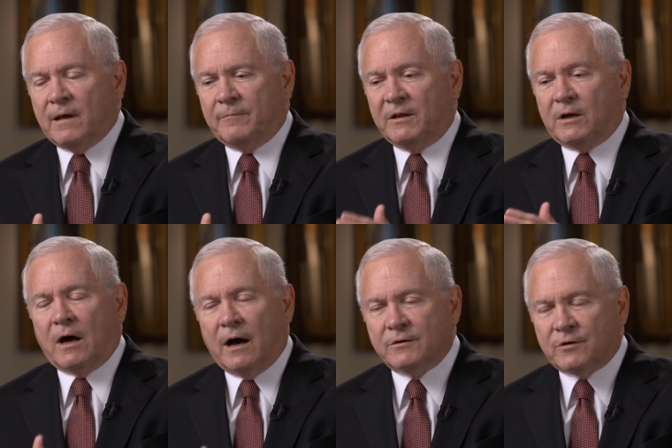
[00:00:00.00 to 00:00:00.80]
I mean, the
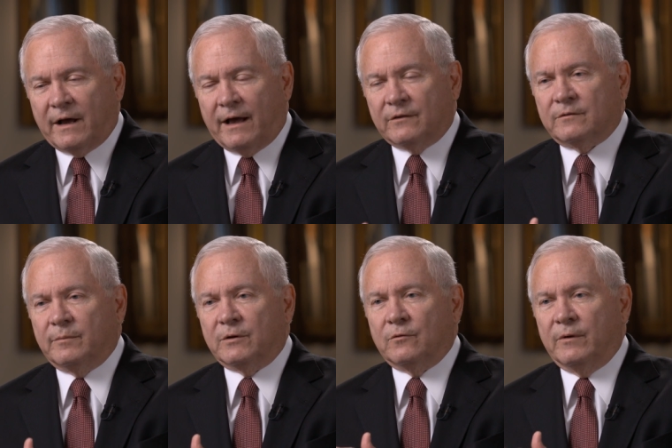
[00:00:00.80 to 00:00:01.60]

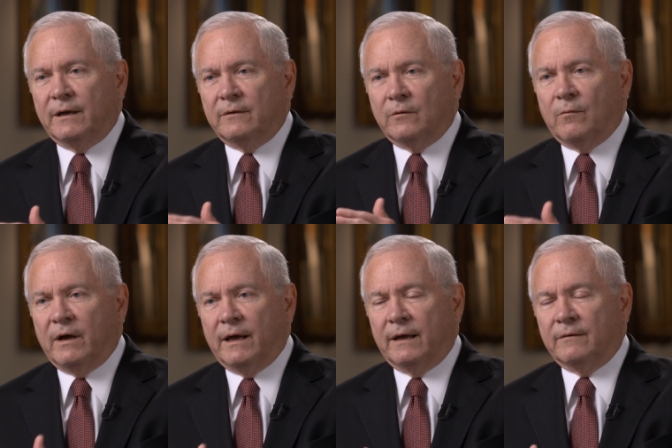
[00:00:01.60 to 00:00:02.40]
contrast between the
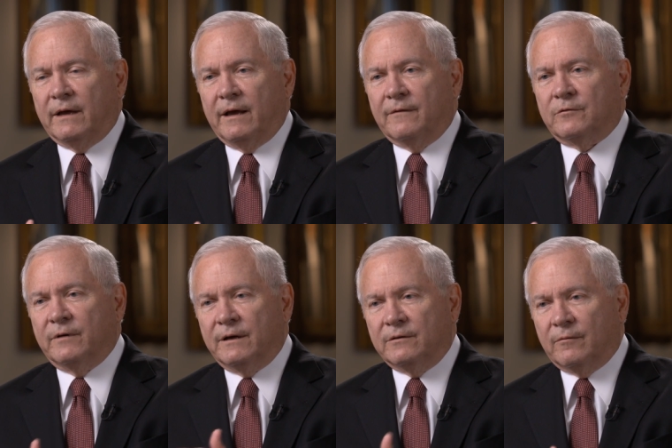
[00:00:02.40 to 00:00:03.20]
way they have
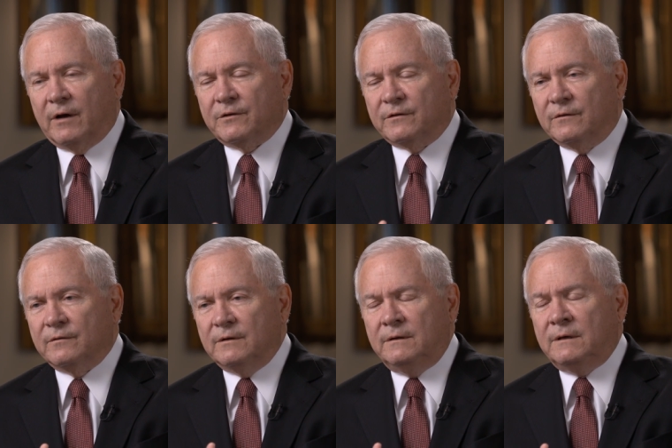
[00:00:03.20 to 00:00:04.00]
treated the
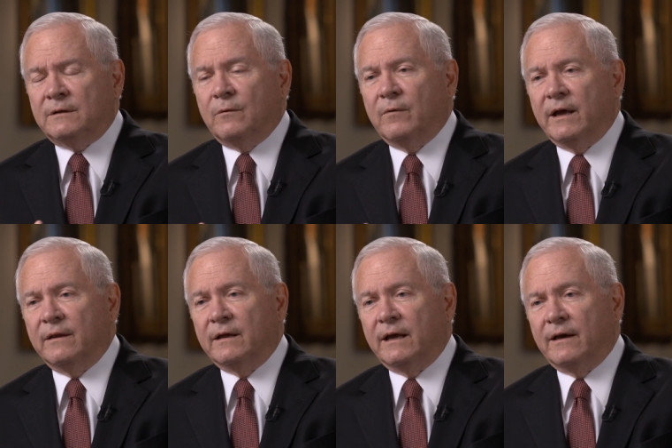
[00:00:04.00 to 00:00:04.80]
Russians and the
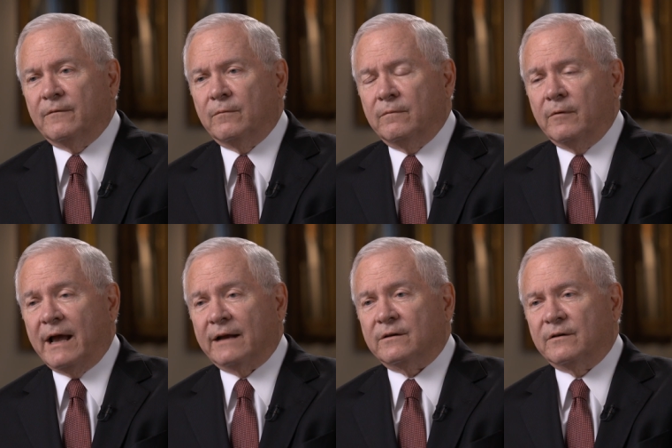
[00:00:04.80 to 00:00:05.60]
way they have
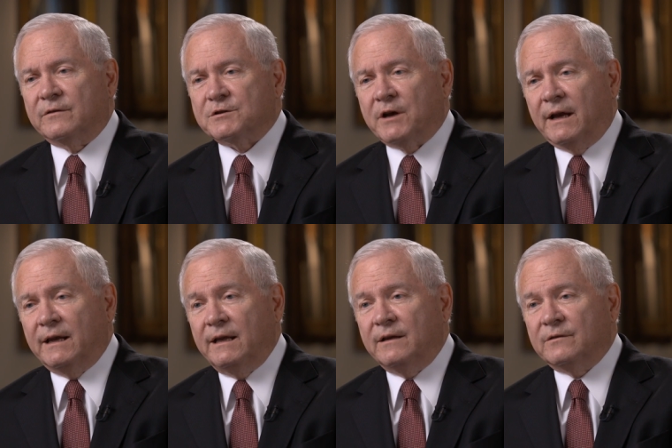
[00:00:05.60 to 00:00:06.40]
reacted to the
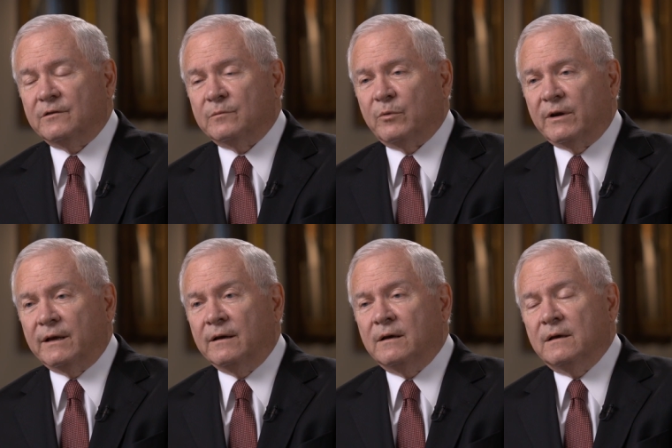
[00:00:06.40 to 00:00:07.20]
Chinese is
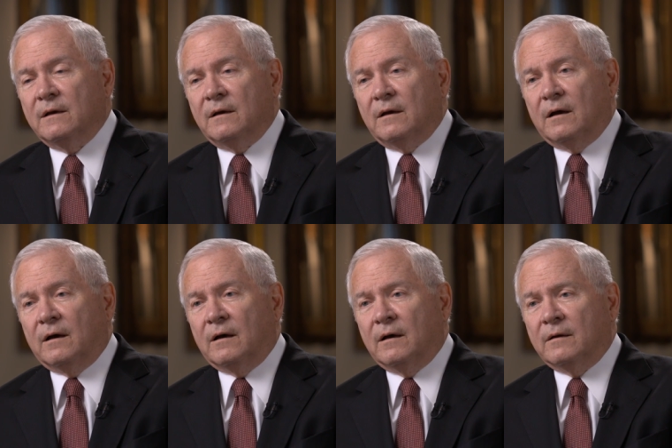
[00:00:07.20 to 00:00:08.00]
pretty,
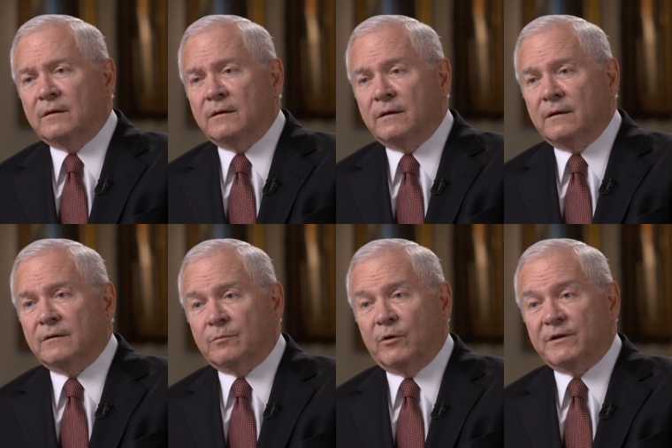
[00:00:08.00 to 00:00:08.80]
uh,
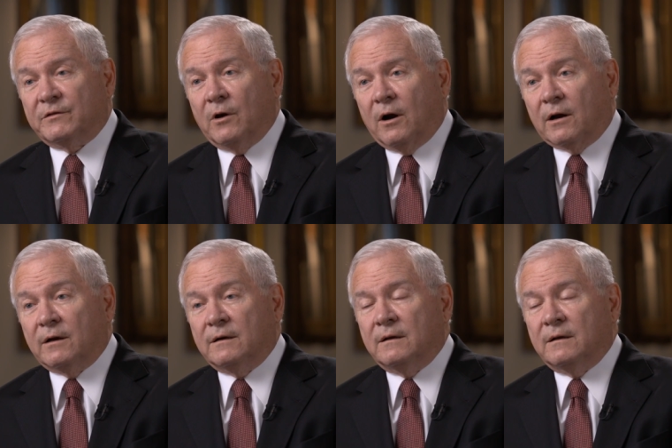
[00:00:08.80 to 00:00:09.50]
is pretty stark.